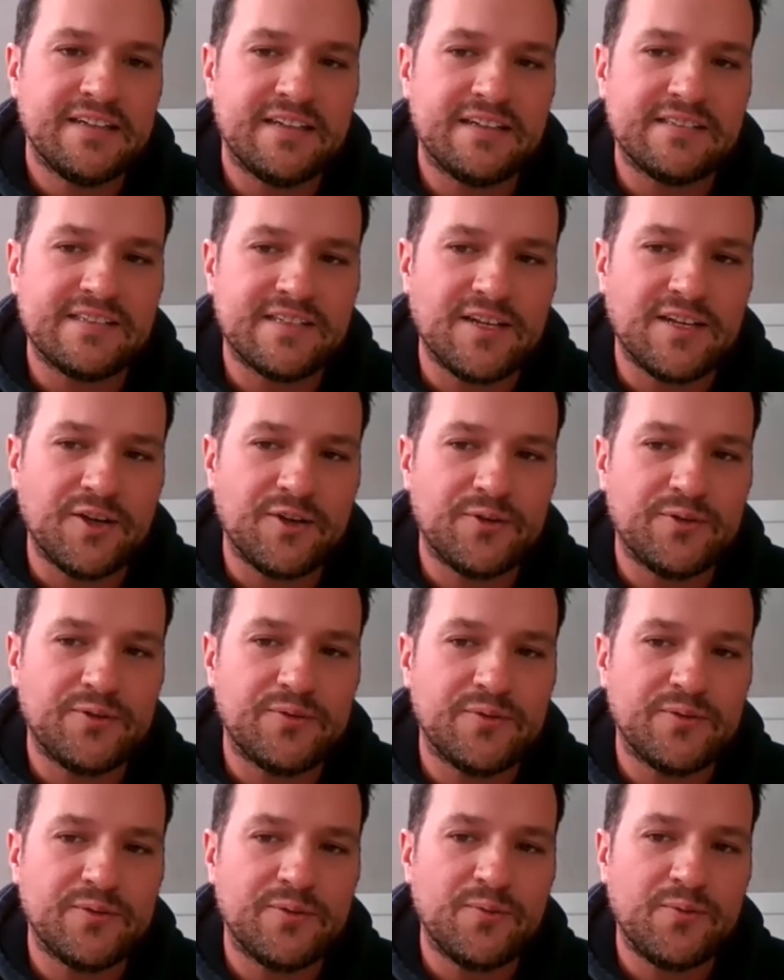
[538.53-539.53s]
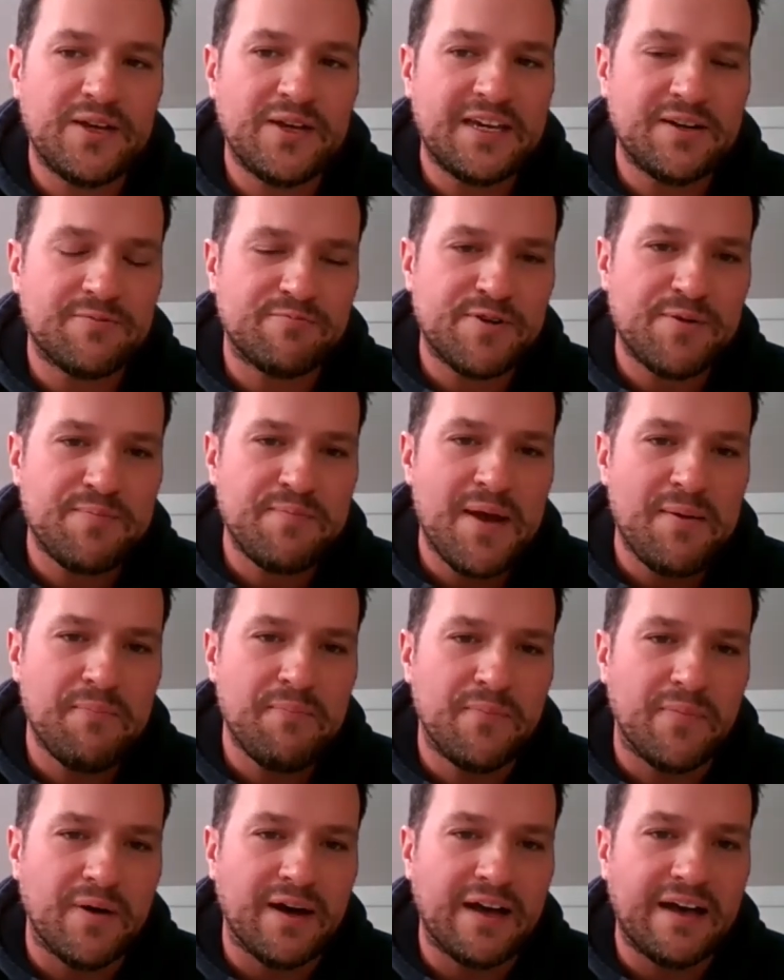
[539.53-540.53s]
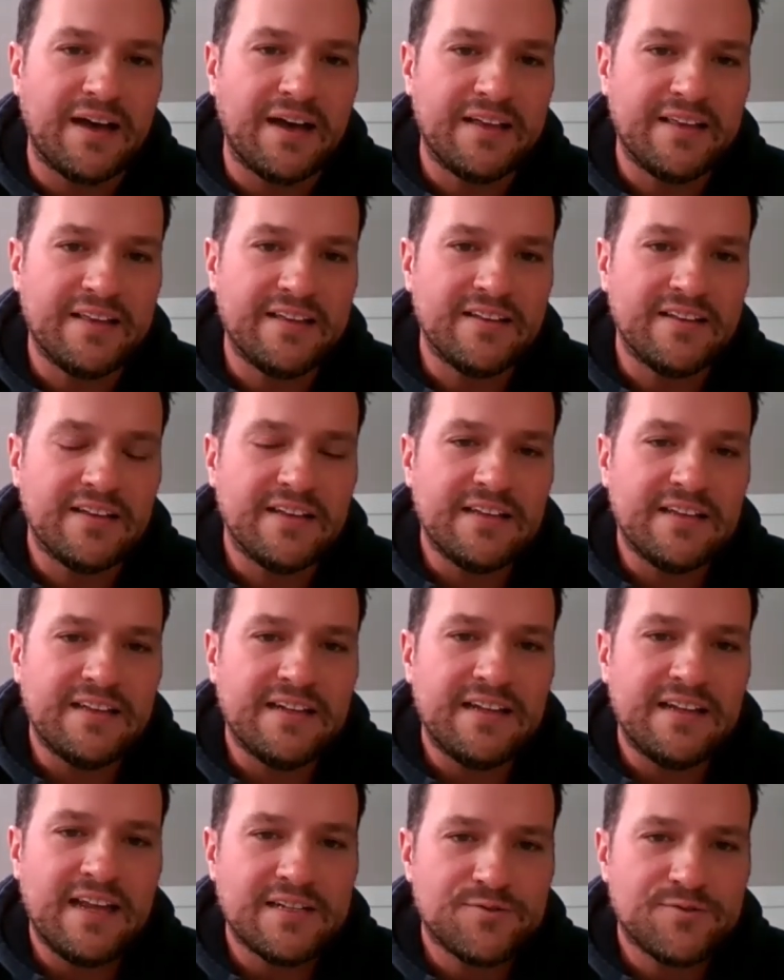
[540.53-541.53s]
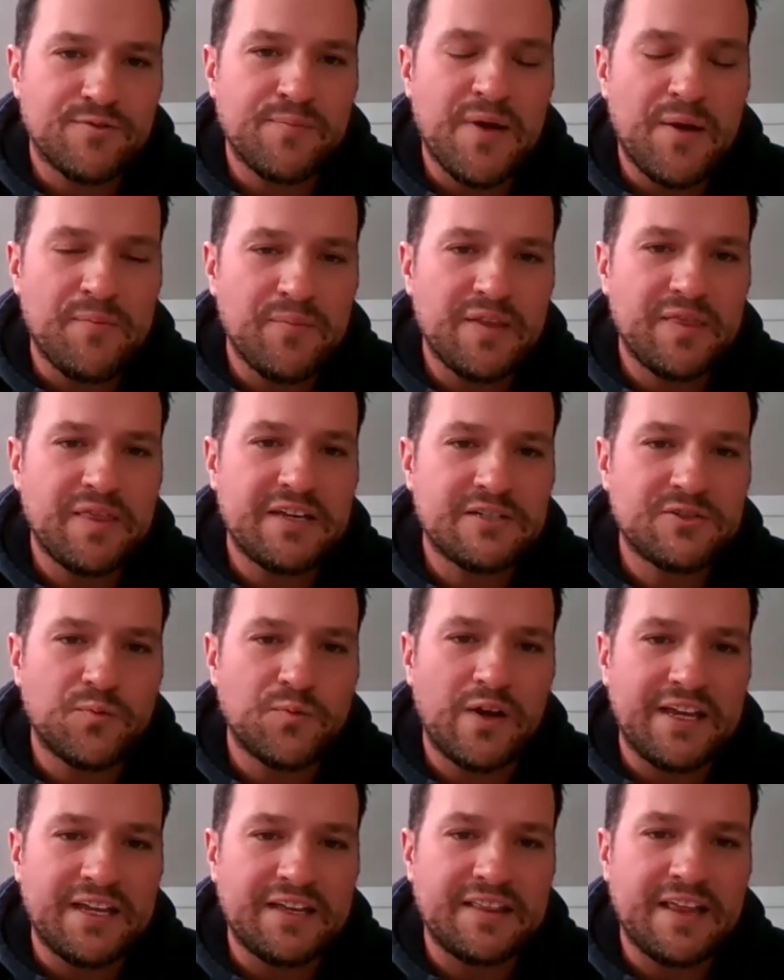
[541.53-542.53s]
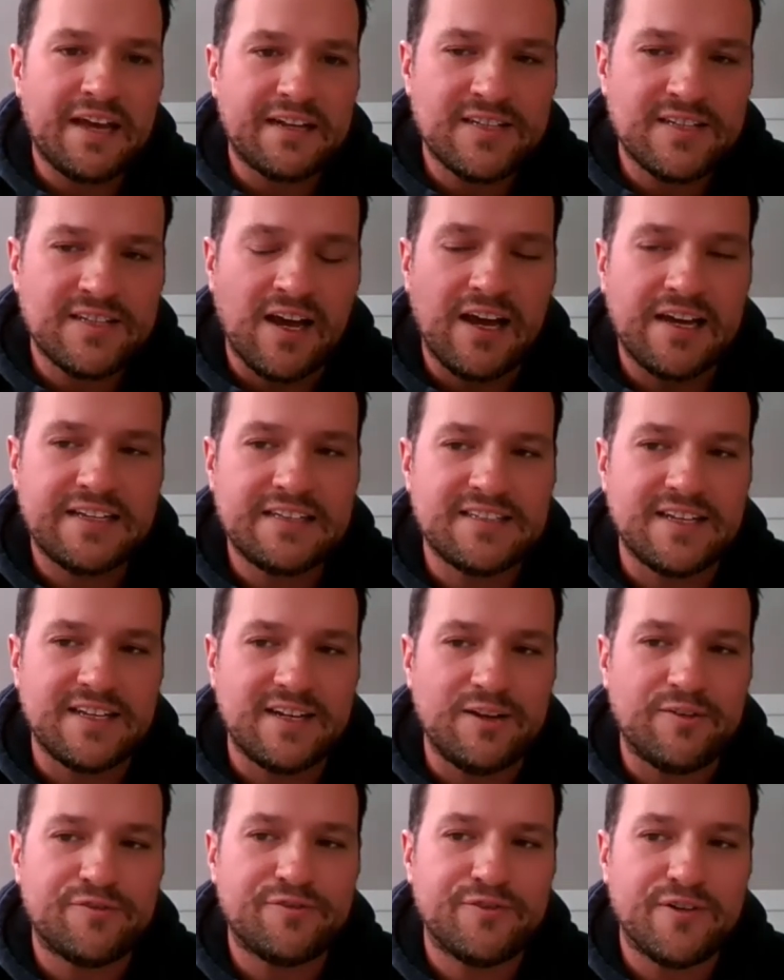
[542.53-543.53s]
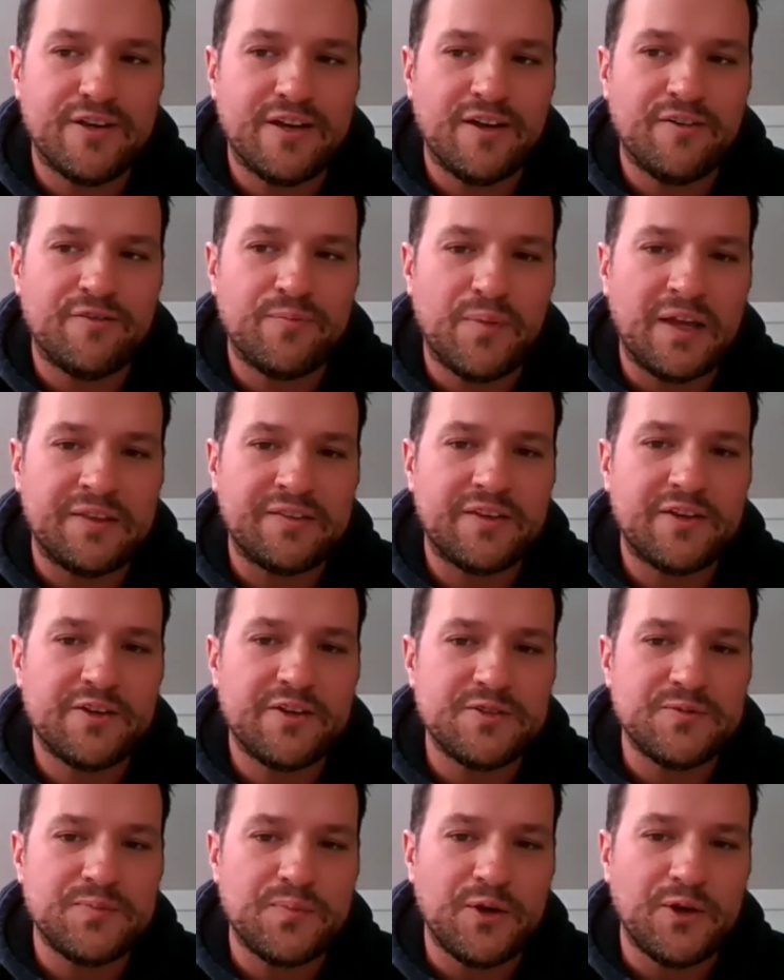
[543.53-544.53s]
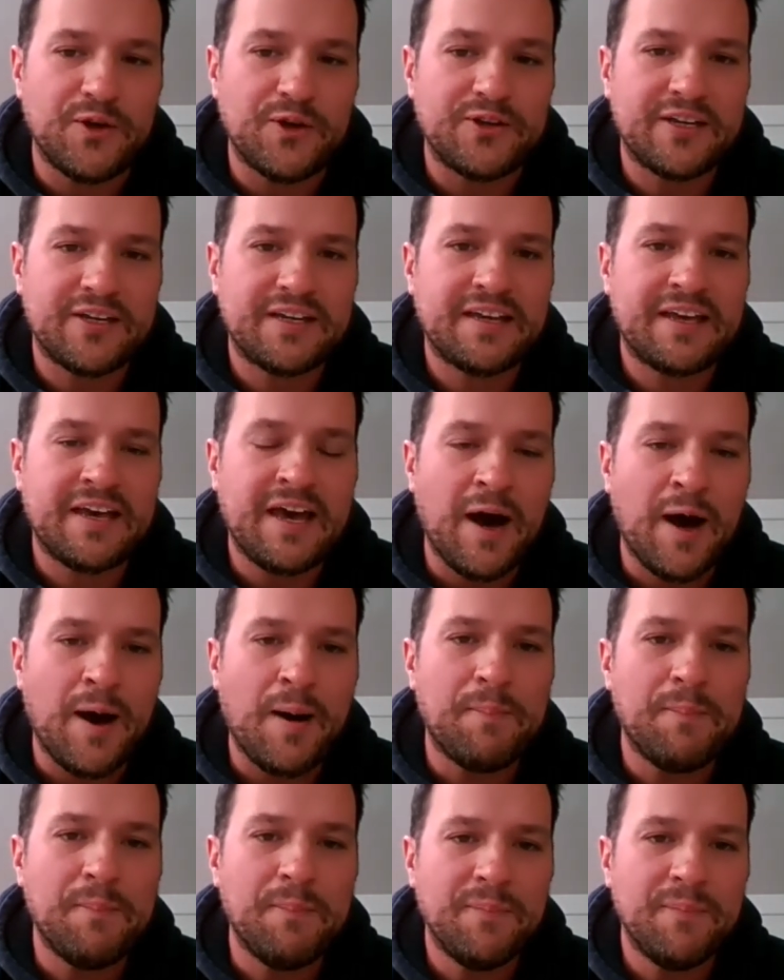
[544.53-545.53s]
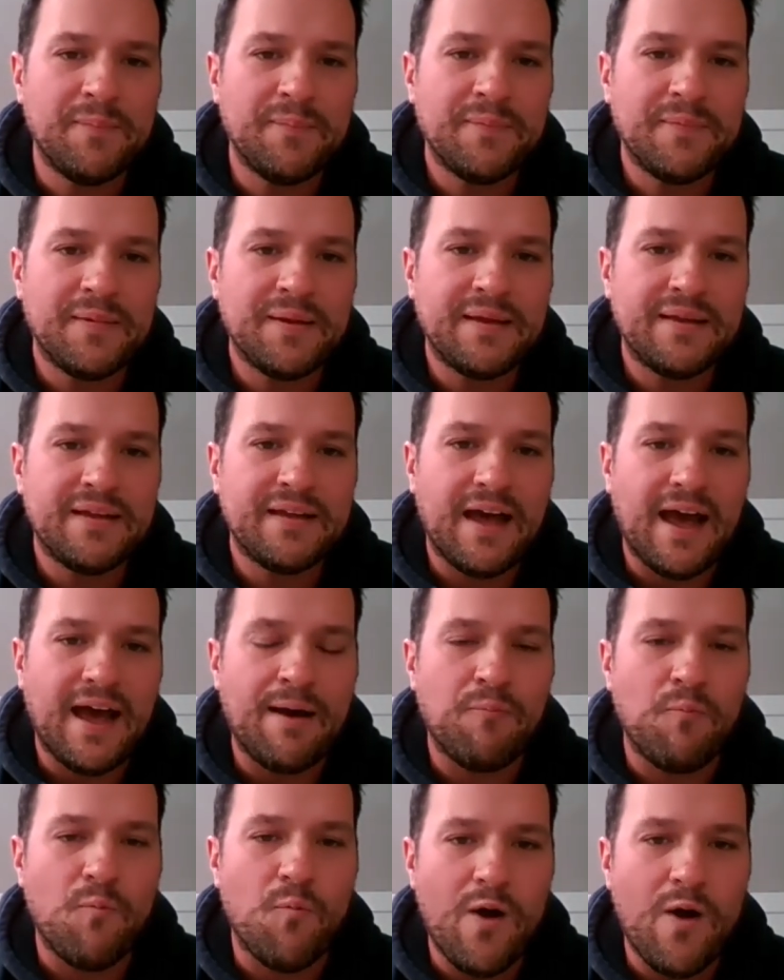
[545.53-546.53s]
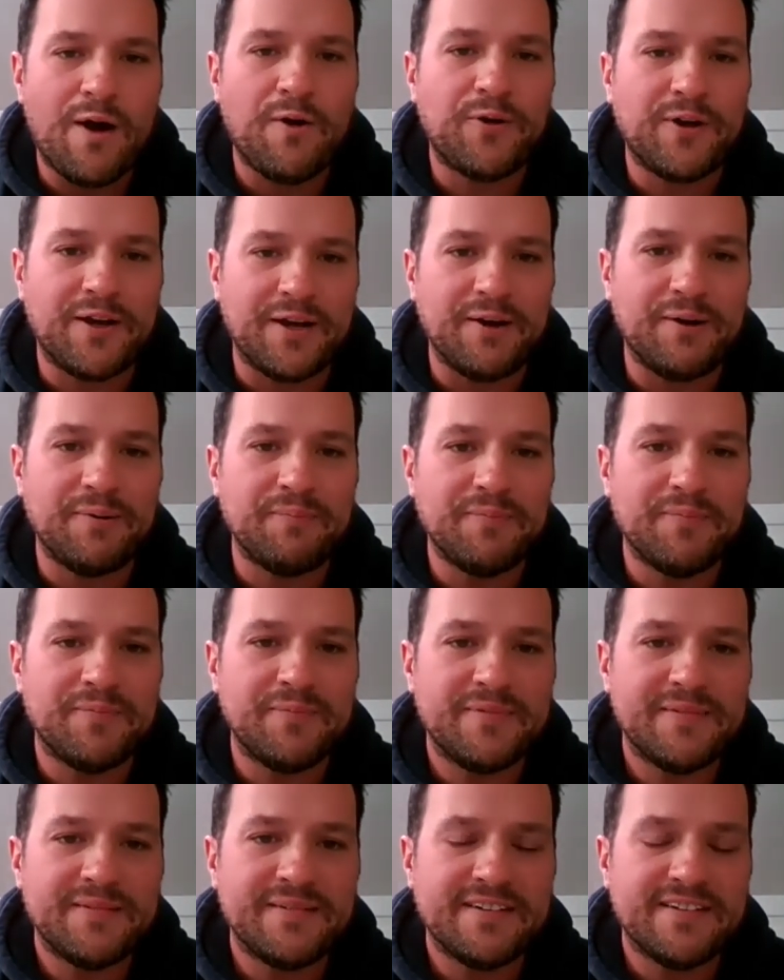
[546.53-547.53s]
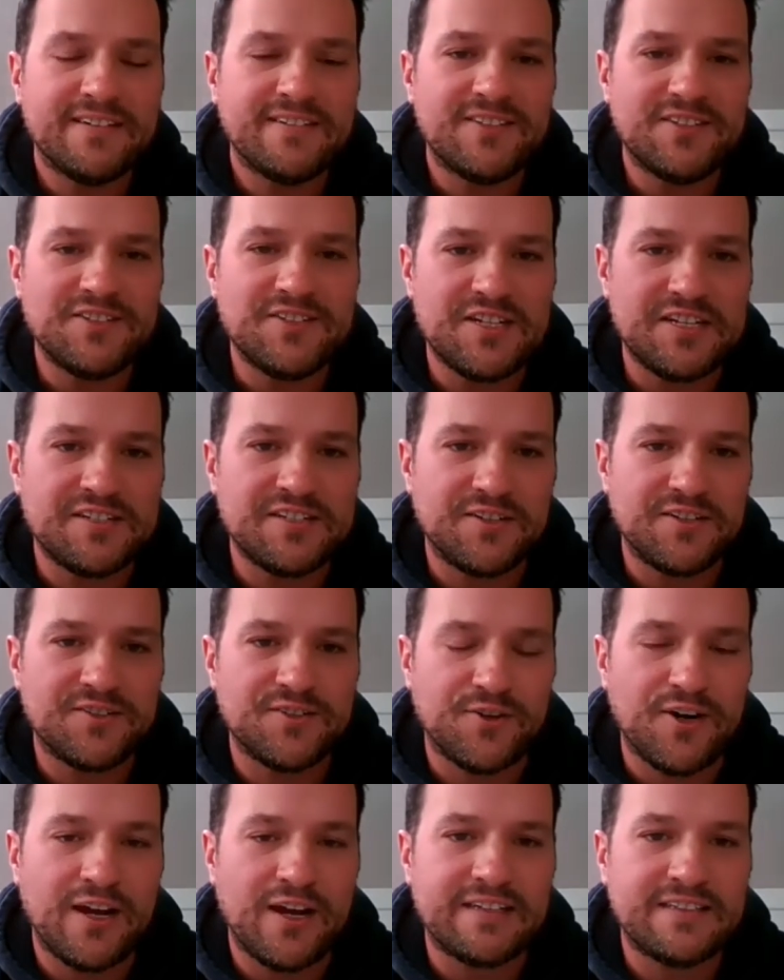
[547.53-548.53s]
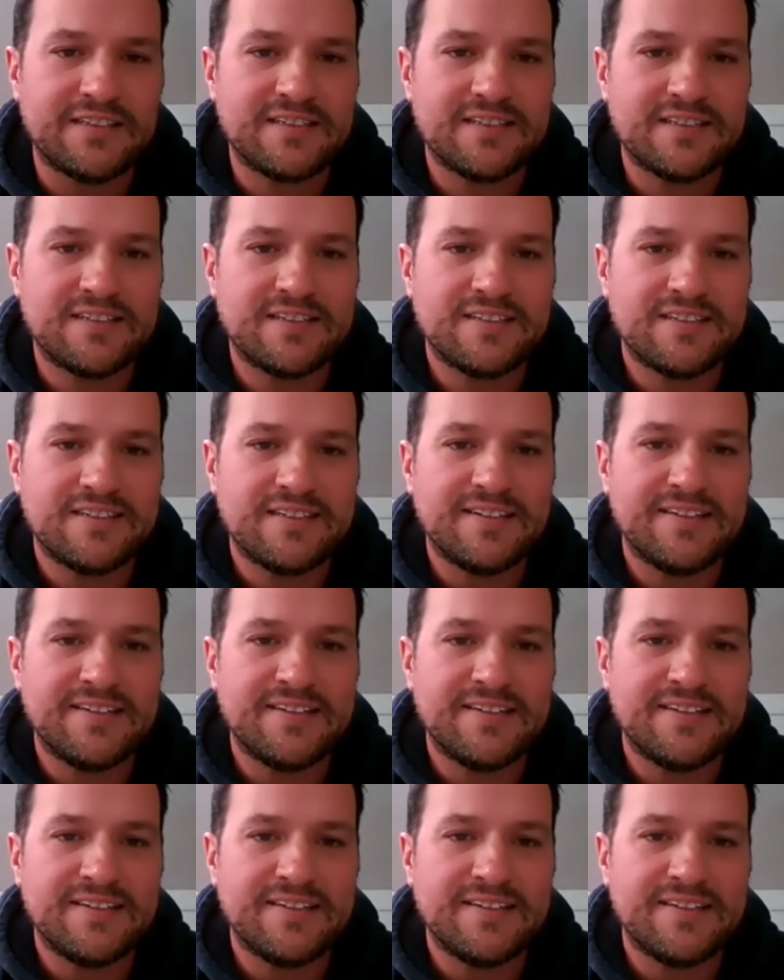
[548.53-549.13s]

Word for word: And so we can remember, let's remember this week, title of Bunyan's book, Come and Welcome to Jesus Christ.